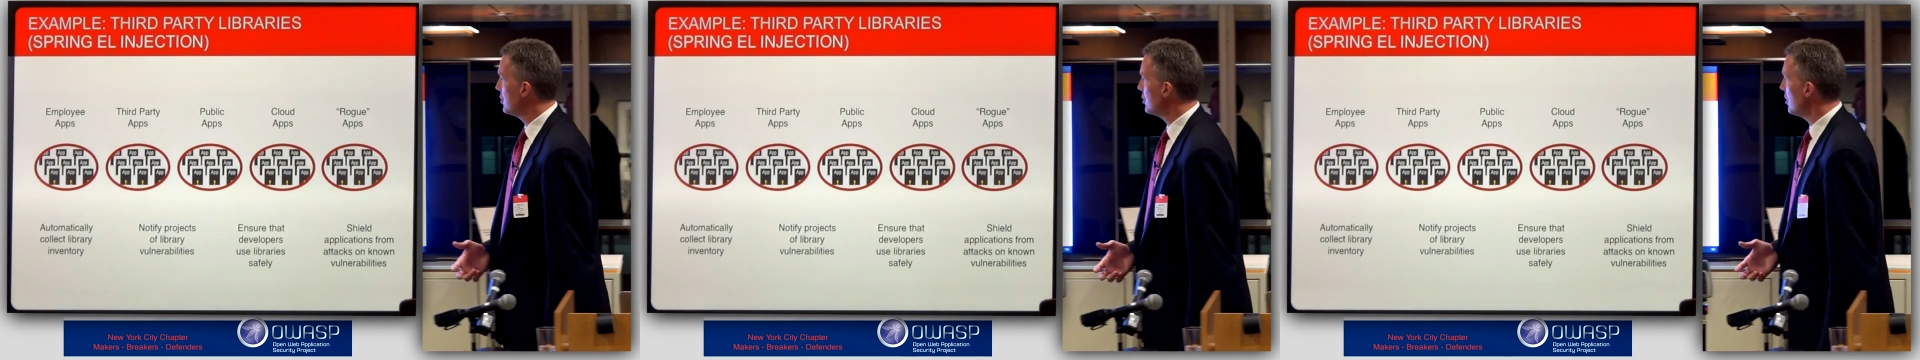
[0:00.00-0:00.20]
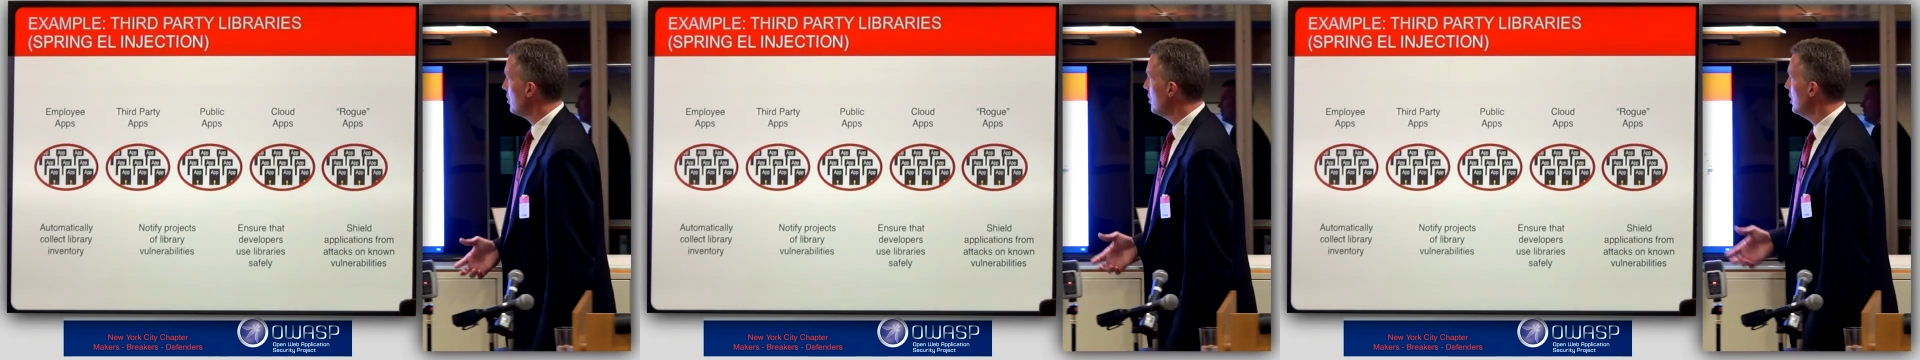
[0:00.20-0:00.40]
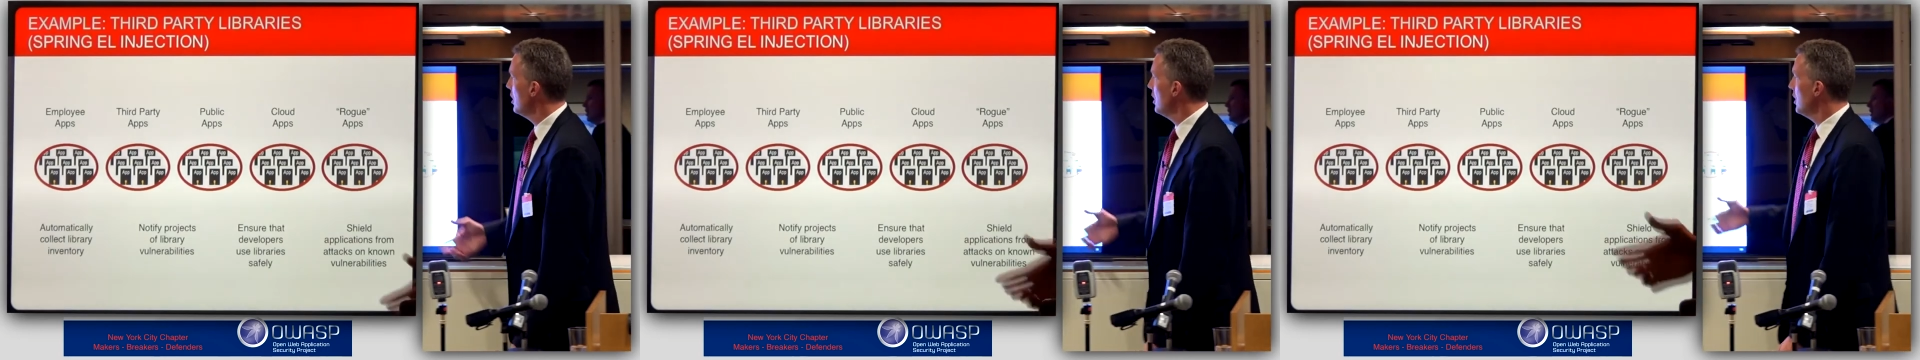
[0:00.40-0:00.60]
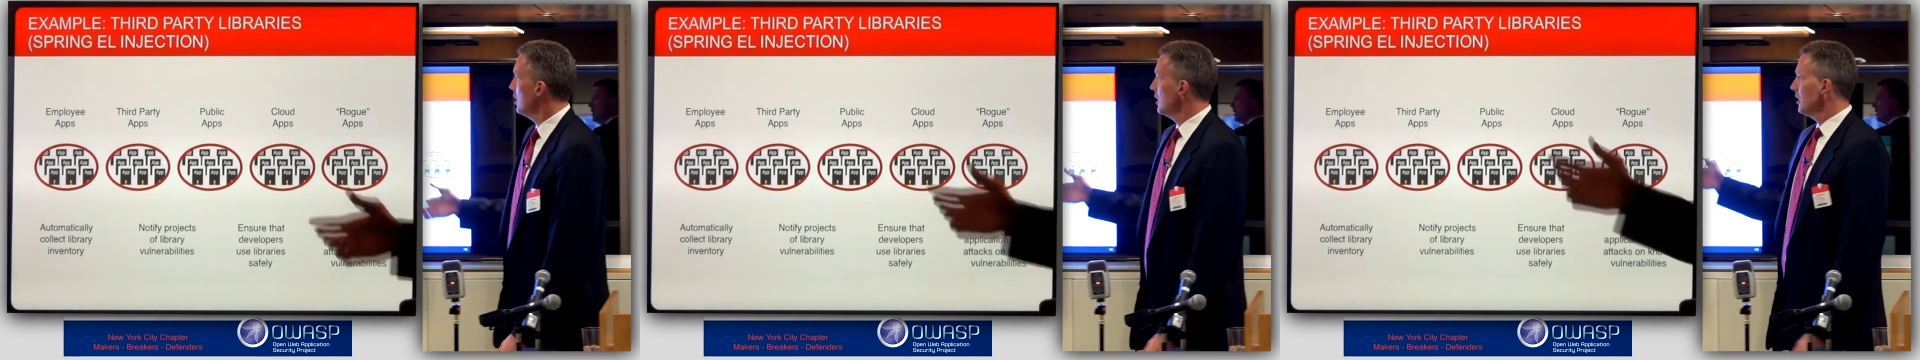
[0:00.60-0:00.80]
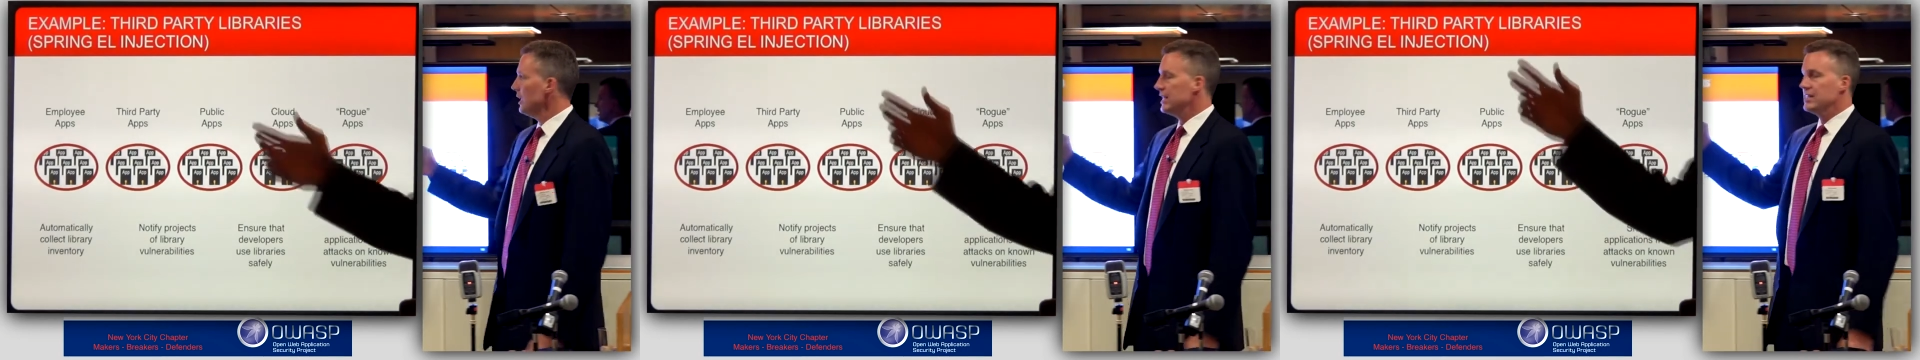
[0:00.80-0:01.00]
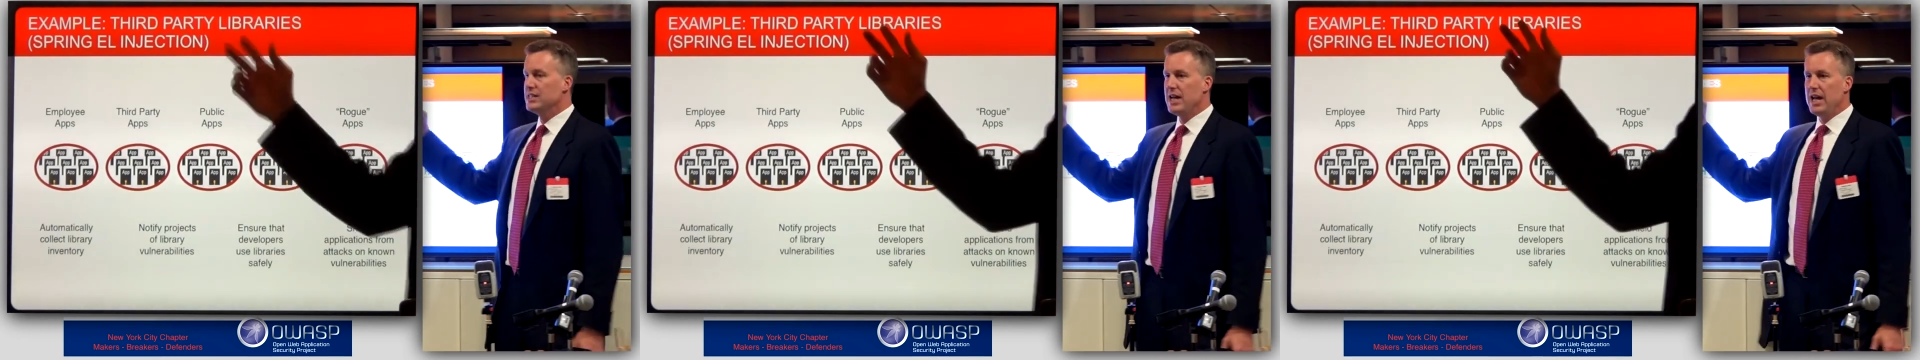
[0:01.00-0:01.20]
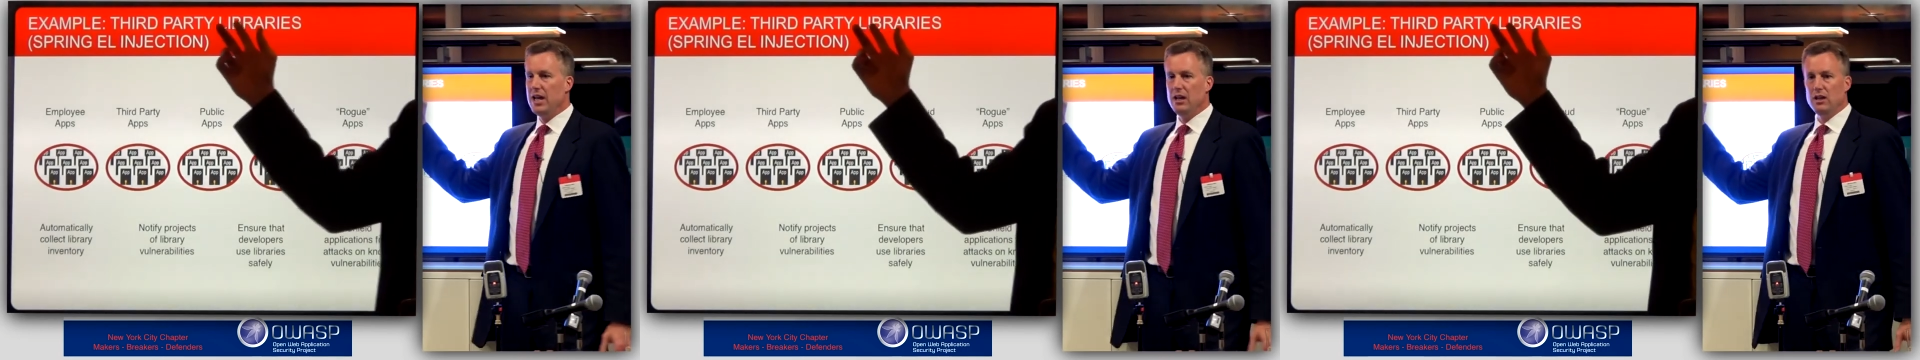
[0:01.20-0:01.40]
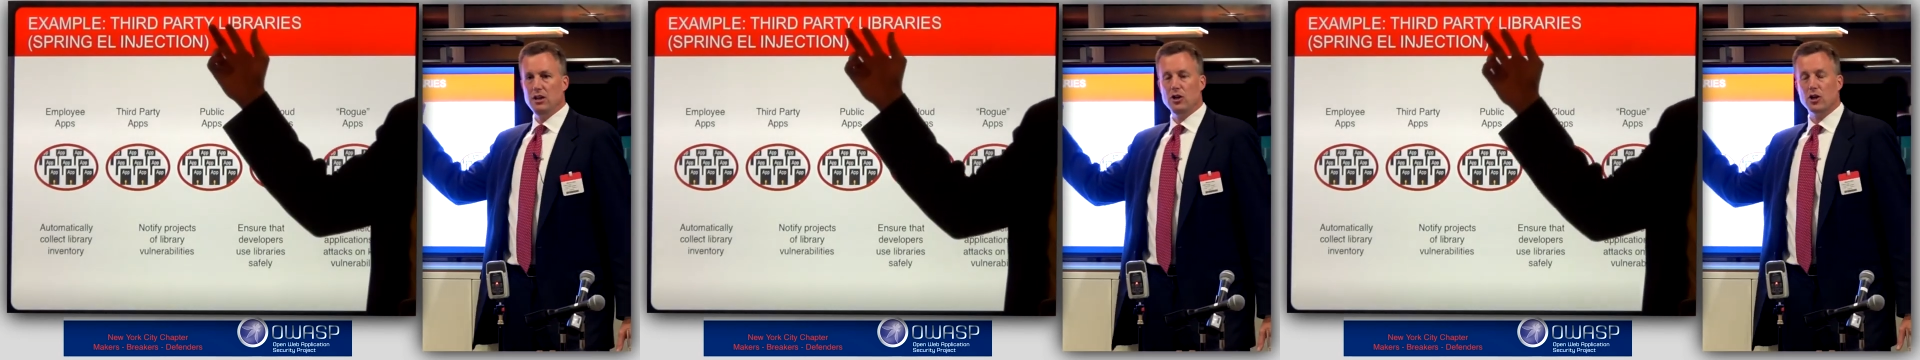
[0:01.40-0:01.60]
So let's
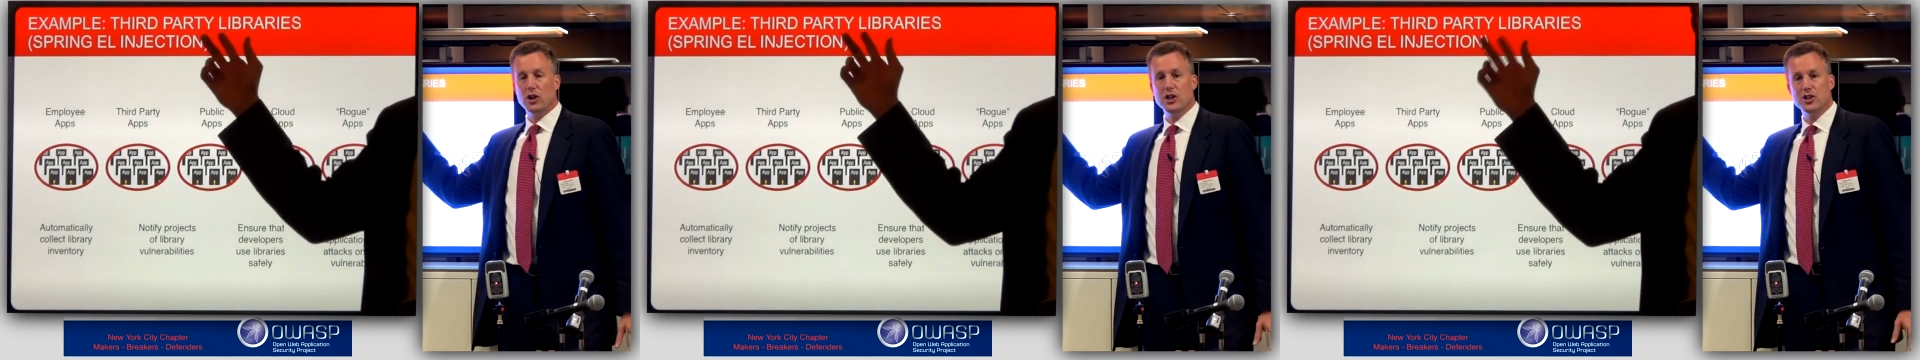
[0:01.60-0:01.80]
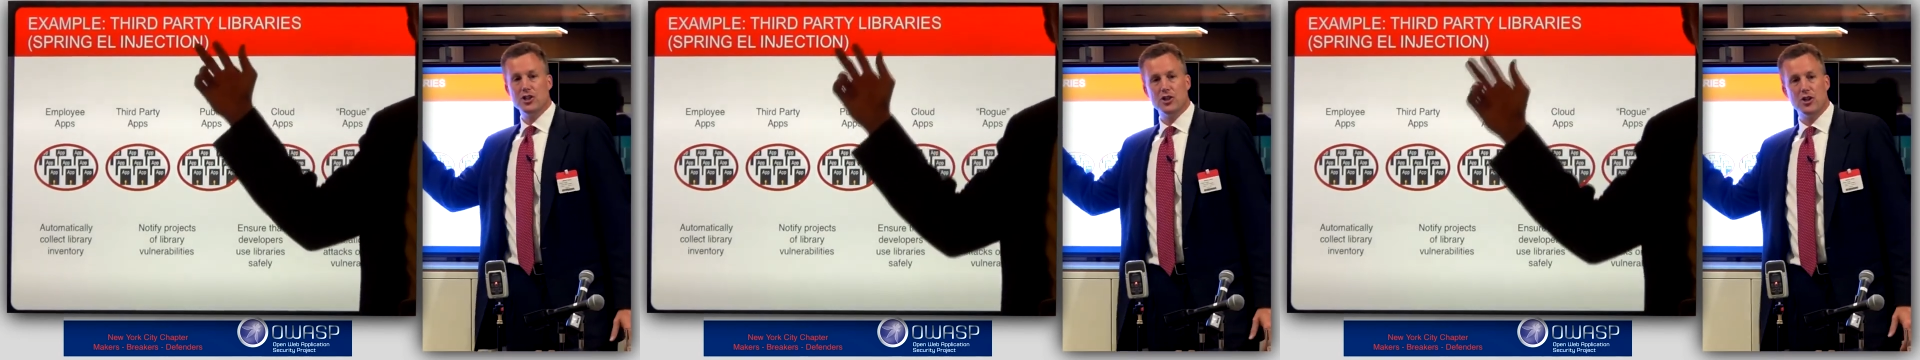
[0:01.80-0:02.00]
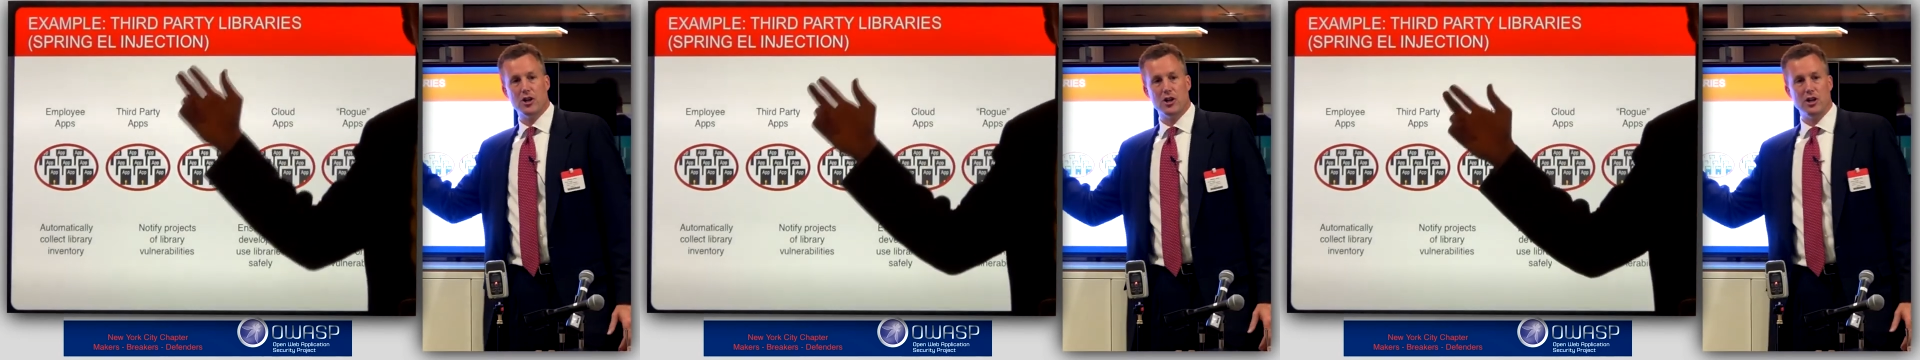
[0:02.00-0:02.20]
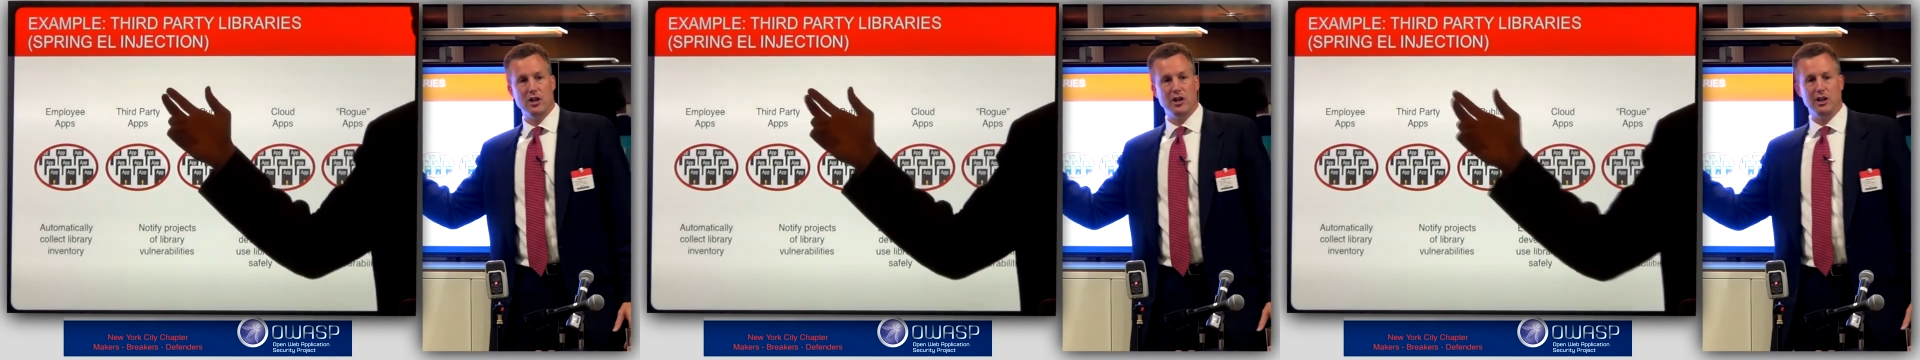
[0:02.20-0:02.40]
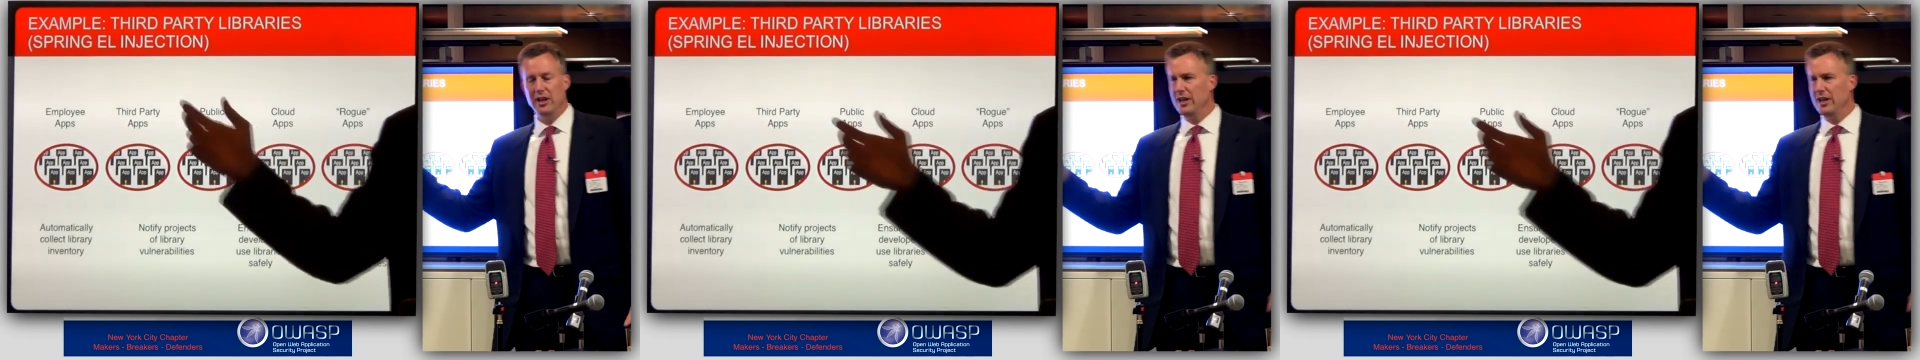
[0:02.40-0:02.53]
say your concern